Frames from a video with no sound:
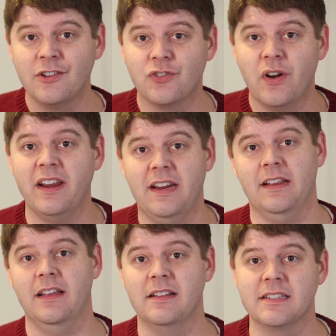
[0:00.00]

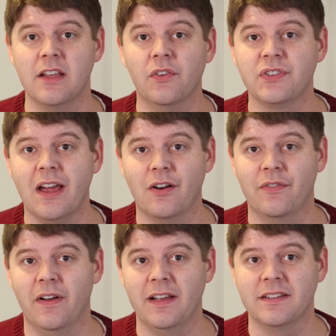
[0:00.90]
training, and
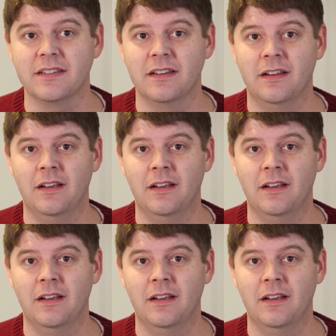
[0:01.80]
self-sacrifice.